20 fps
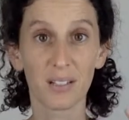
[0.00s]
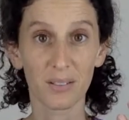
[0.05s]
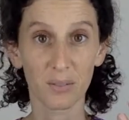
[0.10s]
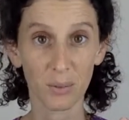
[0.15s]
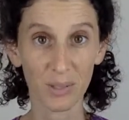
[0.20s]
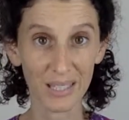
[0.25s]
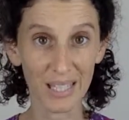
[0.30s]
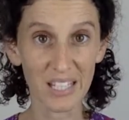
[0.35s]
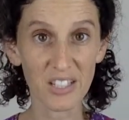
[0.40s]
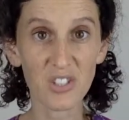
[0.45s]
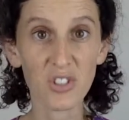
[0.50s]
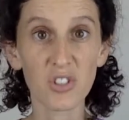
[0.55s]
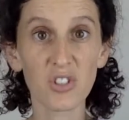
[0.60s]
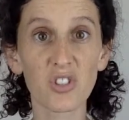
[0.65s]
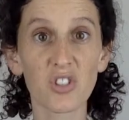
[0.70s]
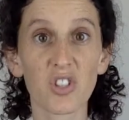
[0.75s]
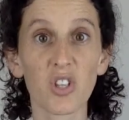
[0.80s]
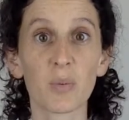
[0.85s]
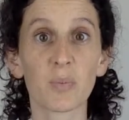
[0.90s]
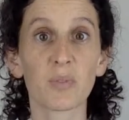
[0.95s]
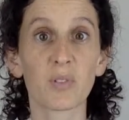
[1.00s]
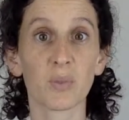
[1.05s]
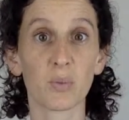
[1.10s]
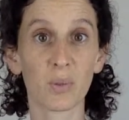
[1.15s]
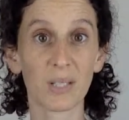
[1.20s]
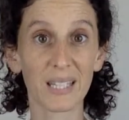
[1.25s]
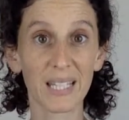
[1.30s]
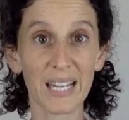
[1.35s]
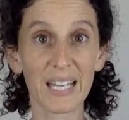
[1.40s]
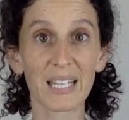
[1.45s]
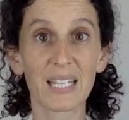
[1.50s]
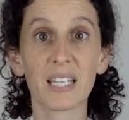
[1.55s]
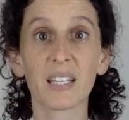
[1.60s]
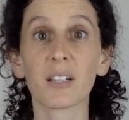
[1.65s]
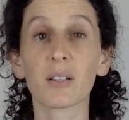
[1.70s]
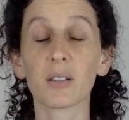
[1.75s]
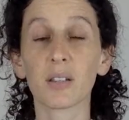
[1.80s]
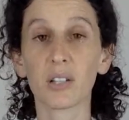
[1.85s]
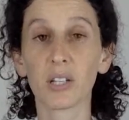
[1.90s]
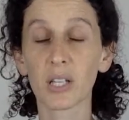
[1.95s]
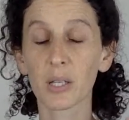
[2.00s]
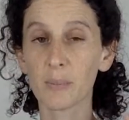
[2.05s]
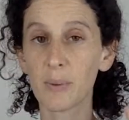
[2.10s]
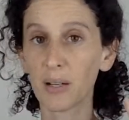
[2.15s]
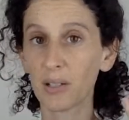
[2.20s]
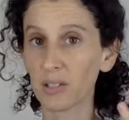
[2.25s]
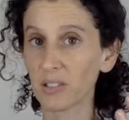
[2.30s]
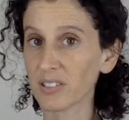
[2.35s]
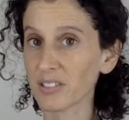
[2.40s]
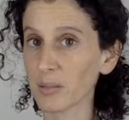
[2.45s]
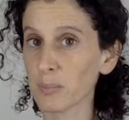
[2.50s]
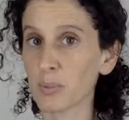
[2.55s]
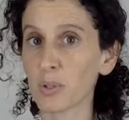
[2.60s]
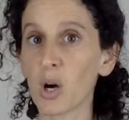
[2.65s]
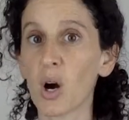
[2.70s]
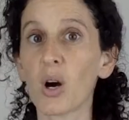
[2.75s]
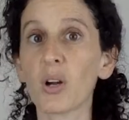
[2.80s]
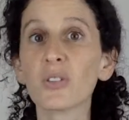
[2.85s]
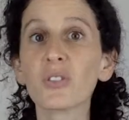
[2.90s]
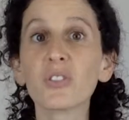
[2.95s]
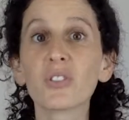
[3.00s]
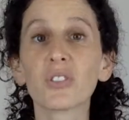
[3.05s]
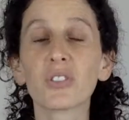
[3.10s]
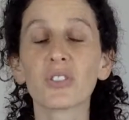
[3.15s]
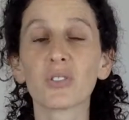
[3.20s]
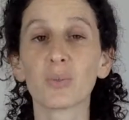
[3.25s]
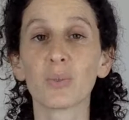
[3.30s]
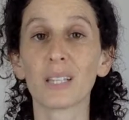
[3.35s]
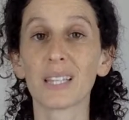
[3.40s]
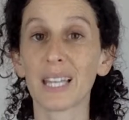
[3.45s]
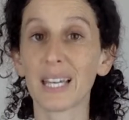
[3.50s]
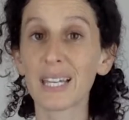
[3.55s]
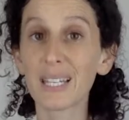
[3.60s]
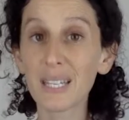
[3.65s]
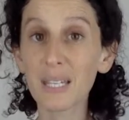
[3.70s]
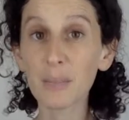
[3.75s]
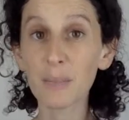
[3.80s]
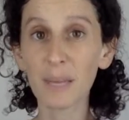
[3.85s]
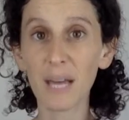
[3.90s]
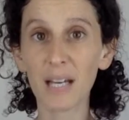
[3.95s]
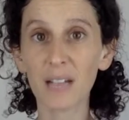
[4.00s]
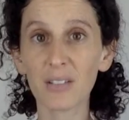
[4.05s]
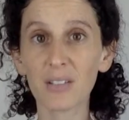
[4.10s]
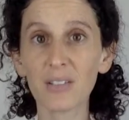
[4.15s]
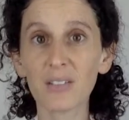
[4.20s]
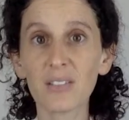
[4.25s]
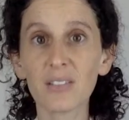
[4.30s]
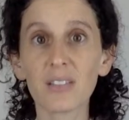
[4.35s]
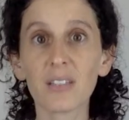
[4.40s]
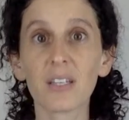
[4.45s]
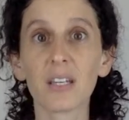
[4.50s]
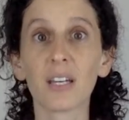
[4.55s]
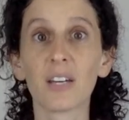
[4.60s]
relationships, learning about our subconscious relating patterns,